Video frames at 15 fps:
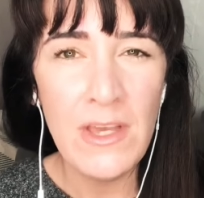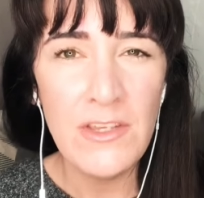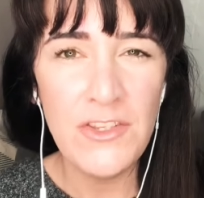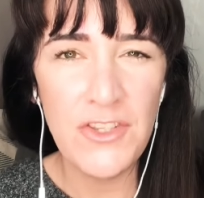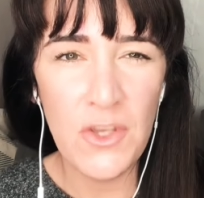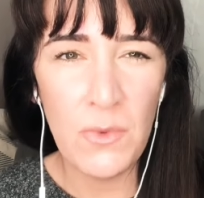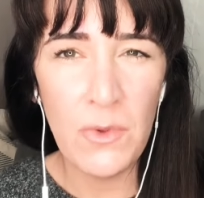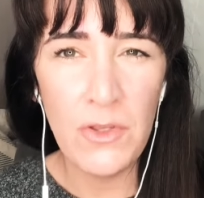
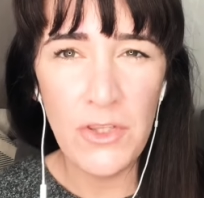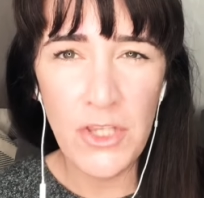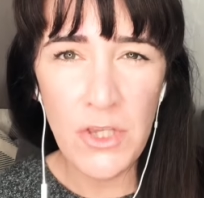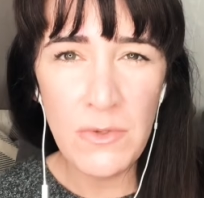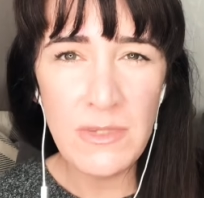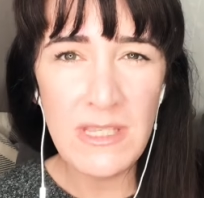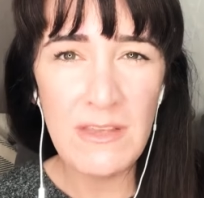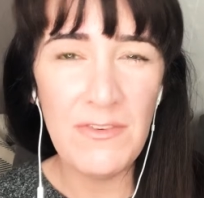So we'll
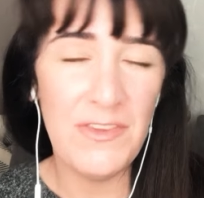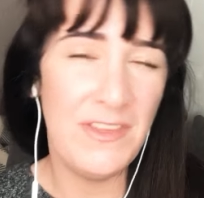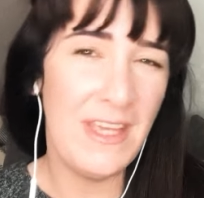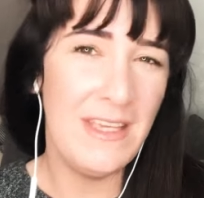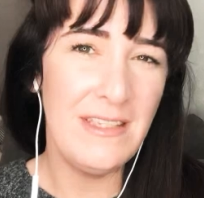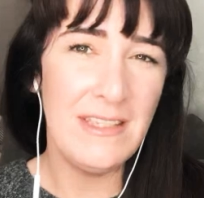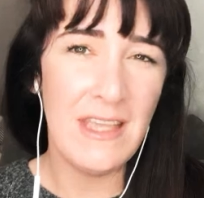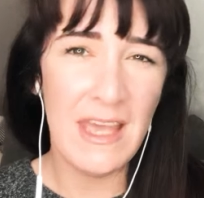use it for
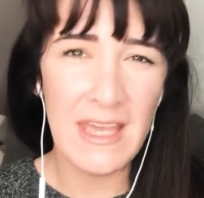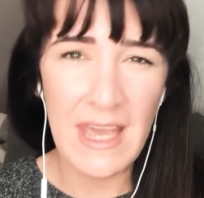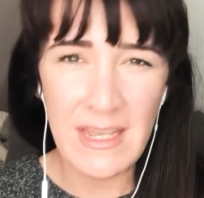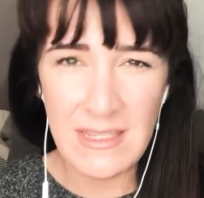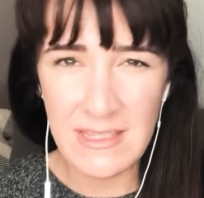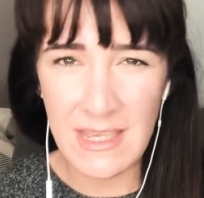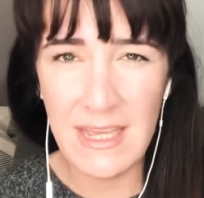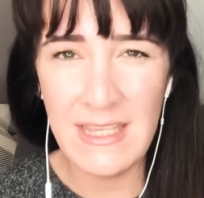things like
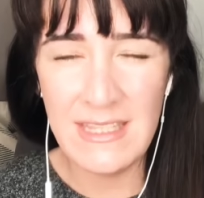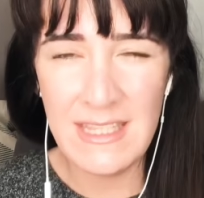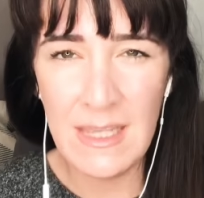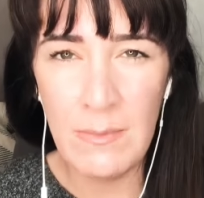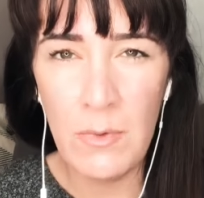anxiety,